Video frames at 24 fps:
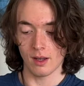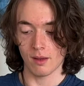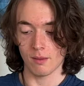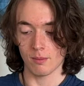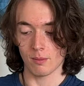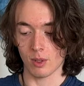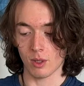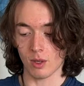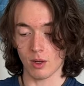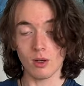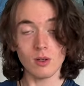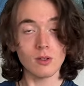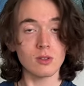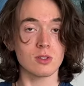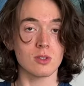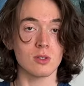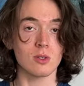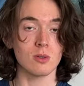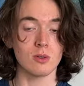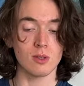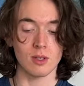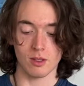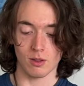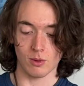But
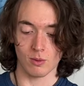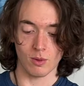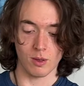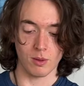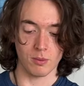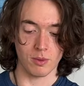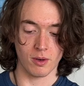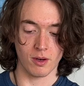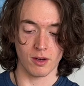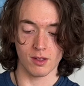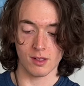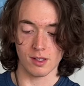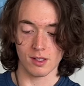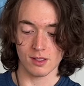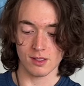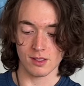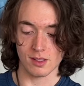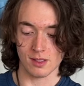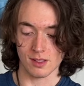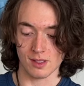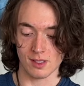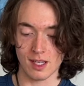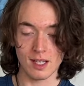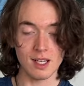also, the other weird part is,
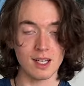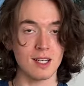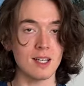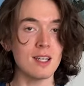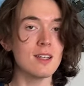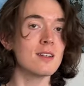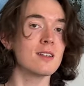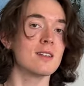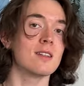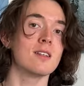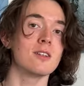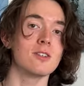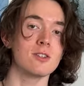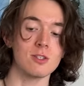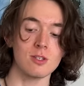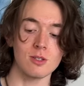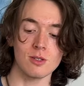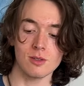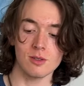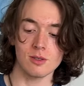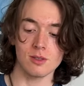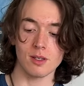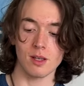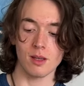is getting into these
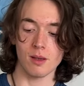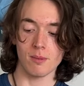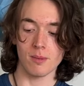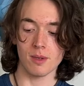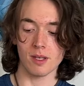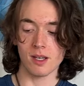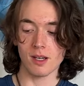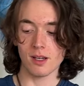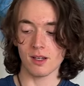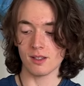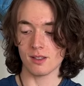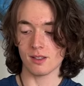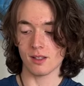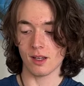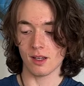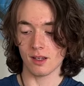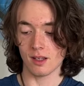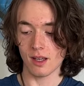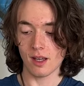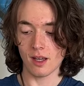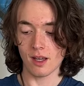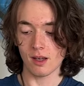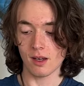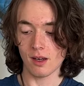shoes because,
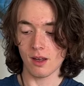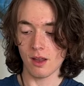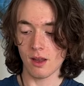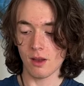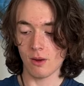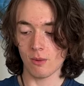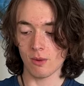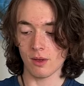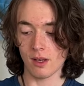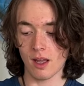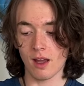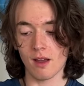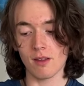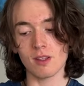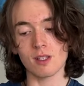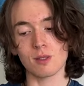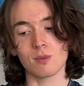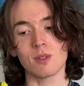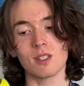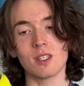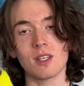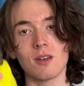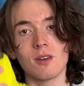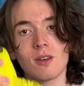again, we have this
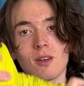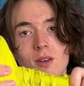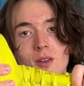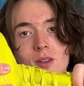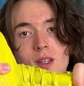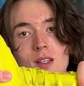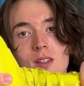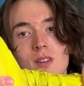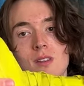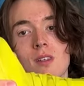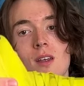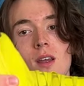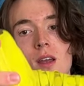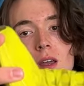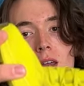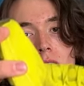material that's